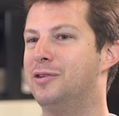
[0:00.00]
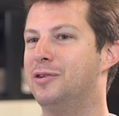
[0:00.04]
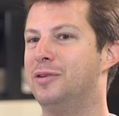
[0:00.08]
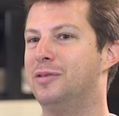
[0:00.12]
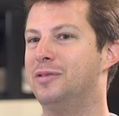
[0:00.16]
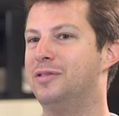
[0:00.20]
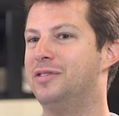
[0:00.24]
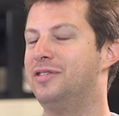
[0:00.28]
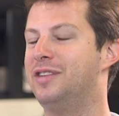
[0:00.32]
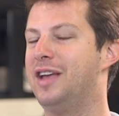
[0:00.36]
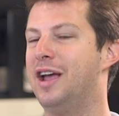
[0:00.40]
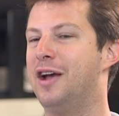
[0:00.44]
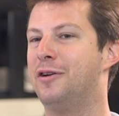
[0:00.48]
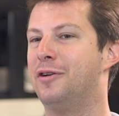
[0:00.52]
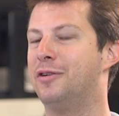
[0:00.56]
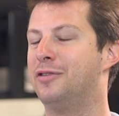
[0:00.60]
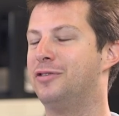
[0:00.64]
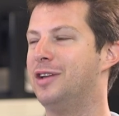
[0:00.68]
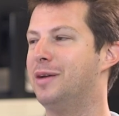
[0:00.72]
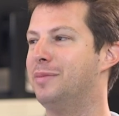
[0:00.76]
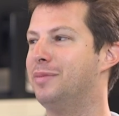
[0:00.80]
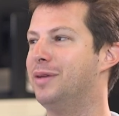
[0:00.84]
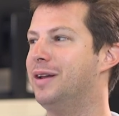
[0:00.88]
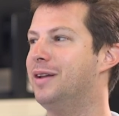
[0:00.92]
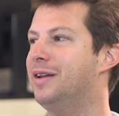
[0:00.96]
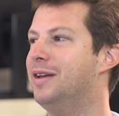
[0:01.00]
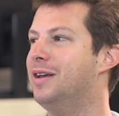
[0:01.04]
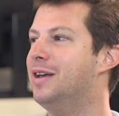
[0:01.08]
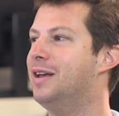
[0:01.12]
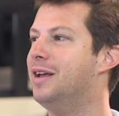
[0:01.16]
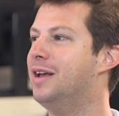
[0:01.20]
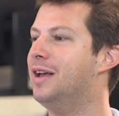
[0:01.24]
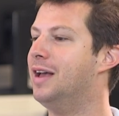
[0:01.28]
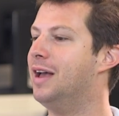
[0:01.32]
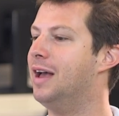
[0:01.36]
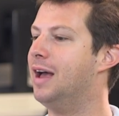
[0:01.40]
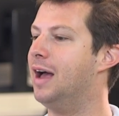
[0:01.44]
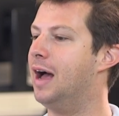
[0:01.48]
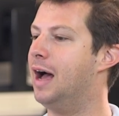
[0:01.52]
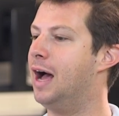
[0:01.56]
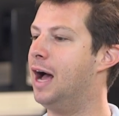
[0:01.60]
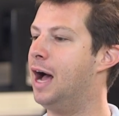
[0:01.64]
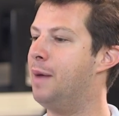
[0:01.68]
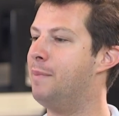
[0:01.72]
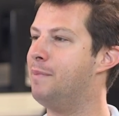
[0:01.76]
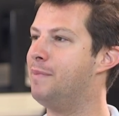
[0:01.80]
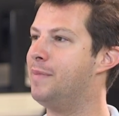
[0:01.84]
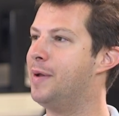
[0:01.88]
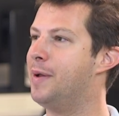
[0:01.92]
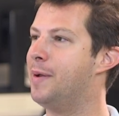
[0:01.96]
or scared or something.
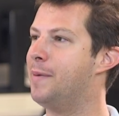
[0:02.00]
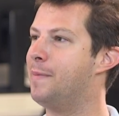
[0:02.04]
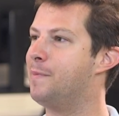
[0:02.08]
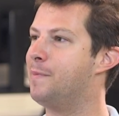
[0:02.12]
Um,